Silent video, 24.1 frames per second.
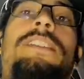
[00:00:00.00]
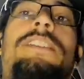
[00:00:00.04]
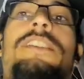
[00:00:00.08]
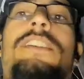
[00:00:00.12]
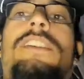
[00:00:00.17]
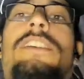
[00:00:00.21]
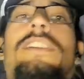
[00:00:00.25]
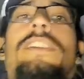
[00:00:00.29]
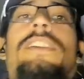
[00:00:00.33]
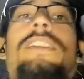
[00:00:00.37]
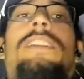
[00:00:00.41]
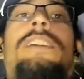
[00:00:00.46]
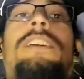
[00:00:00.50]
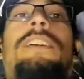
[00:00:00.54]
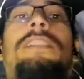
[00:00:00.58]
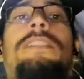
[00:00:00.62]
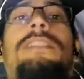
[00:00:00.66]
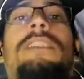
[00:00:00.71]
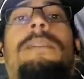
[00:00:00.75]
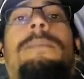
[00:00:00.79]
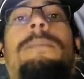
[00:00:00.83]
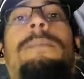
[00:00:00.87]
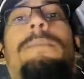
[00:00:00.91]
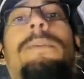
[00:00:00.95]
of chilling on
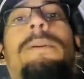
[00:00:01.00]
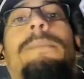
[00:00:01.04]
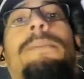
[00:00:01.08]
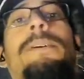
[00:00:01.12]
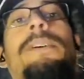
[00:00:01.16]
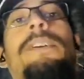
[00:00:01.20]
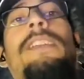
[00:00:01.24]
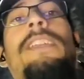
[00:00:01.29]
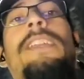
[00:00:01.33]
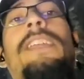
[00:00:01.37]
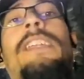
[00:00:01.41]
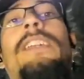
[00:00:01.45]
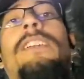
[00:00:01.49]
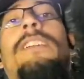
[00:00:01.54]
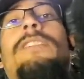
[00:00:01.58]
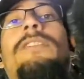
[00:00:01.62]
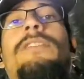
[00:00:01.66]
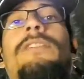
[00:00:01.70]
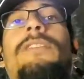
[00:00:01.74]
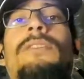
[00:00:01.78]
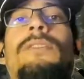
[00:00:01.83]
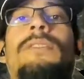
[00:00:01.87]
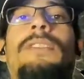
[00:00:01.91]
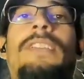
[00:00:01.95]
top of my bunk heater,
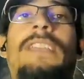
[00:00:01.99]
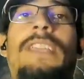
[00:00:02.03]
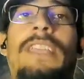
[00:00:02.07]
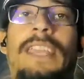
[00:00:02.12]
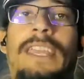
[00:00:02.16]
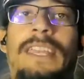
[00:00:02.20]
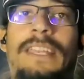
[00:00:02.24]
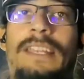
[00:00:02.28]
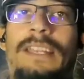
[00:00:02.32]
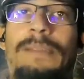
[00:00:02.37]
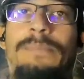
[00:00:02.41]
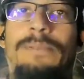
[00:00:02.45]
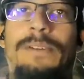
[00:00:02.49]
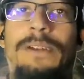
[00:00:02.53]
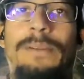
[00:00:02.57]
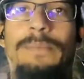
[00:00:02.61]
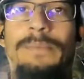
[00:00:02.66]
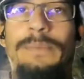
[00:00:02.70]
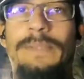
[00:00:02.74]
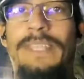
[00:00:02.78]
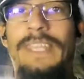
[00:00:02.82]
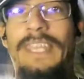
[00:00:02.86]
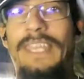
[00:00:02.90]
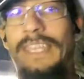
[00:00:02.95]
so I can't, I
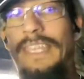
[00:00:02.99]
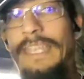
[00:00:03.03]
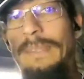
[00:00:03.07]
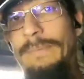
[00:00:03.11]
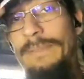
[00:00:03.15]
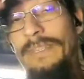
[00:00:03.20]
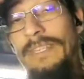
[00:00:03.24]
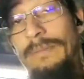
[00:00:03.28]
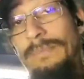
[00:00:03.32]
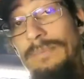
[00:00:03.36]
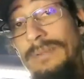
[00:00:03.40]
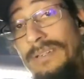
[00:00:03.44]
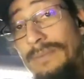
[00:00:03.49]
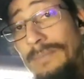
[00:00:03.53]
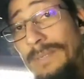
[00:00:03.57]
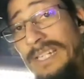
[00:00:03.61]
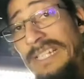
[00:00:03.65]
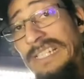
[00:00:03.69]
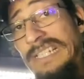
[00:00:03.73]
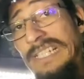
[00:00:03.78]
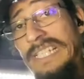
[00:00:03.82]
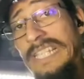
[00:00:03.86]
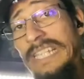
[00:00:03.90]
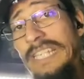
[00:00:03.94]
probably can't keep it there
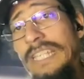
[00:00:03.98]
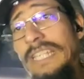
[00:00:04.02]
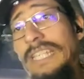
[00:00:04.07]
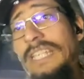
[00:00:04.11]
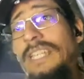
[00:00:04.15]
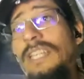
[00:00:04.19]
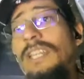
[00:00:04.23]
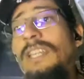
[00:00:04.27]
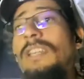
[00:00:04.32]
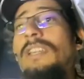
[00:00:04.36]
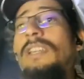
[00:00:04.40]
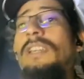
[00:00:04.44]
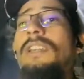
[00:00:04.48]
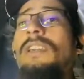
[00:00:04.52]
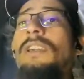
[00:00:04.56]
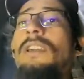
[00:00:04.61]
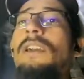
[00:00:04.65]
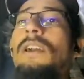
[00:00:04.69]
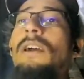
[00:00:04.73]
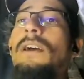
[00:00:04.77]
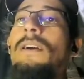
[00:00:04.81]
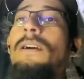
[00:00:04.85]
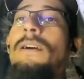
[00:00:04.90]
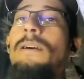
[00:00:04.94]
permanently.
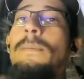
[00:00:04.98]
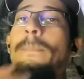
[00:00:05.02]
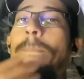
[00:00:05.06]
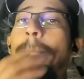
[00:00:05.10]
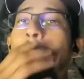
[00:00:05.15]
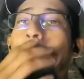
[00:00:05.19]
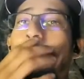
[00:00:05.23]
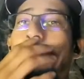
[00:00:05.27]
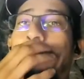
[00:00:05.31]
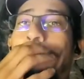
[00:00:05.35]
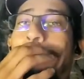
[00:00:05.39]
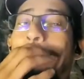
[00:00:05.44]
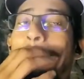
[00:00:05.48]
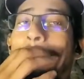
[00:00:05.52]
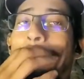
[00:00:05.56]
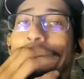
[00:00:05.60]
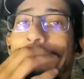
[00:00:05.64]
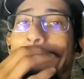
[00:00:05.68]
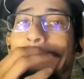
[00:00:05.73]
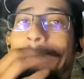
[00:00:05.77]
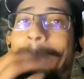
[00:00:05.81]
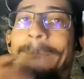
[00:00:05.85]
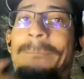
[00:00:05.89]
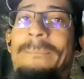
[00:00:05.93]
Um,
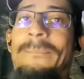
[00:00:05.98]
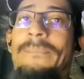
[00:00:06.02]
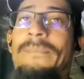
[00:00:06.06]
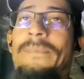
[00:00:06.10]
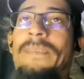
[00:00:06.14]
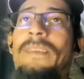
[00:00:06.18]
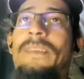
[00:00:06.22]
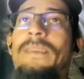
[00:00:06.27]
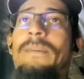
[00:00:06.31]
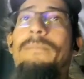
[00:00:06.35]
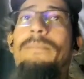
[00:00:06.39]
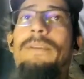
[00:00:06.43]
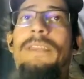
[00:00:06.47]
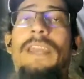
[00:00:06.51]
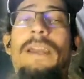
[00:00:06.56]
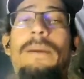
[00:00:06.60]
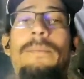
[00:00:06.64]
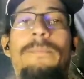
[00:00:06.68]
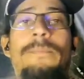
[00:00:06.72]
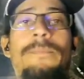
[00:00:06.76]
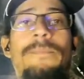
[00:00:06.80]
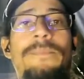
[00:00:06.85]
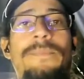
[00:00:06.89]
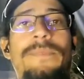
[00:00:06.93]
yeah,
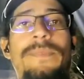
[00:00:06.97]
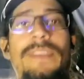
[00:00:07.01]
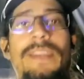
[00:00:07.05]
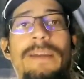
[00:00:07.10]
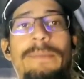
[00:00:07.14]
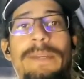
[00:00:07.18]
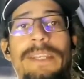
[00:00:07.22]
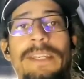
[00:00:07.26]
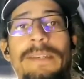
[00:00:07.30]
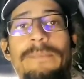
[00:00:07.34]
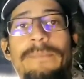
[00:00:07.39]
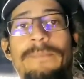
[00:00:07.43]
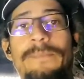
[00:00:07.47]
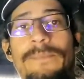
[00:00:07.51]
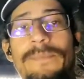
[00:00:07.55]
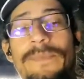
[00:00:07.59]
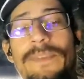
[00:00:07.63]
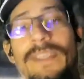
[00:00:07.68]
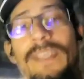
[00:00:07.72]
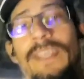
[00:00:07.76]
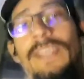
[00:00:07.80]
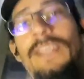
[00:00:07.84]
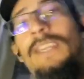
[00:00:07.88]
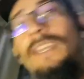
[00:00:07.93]
I mean,
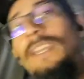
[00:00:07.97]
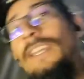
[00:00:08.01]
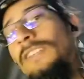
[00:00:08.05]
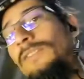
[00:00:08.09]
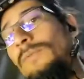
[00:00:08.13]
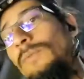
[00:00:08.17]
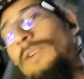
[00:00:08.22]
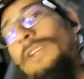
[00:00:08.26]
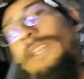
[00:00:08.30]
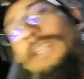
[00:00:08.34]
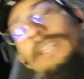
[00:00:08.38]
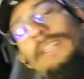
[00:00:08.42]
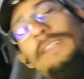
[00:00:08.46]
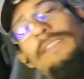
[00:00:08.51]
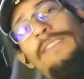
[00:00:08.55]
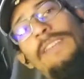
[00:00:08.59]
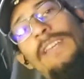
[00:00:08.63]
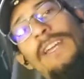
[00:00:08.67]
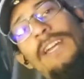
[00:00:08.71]
it's working. It's